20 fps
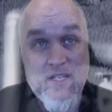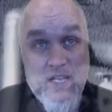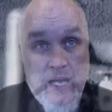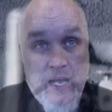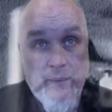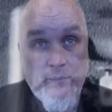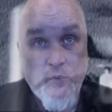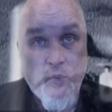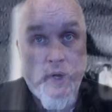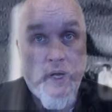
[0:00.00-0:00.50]

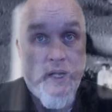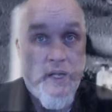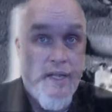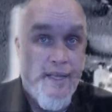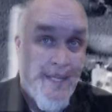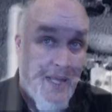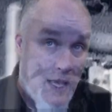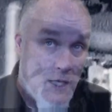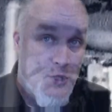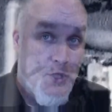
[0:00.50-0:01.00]
times while
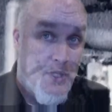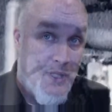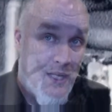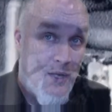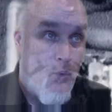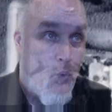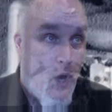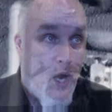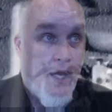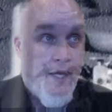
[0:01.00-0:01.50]
allegedly
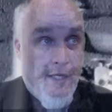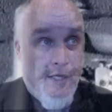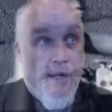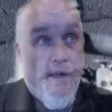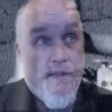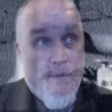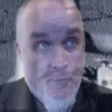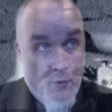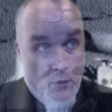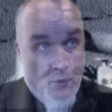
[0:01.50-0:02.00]
walking on
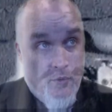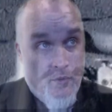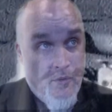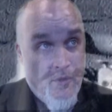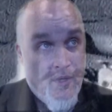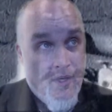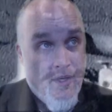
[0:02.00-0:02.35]
the moon.